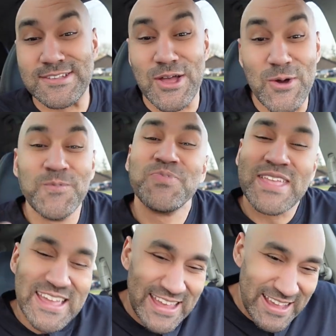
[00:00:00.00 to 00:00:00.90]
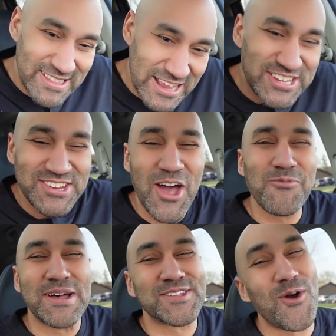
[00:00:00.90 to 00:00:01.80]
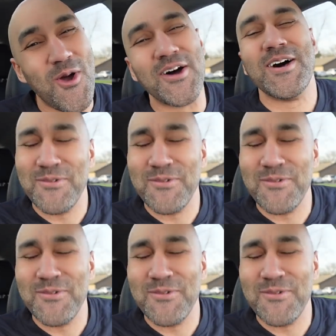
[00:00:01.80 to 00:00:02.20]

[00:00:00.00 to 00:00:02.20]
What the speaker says: So this show must go on.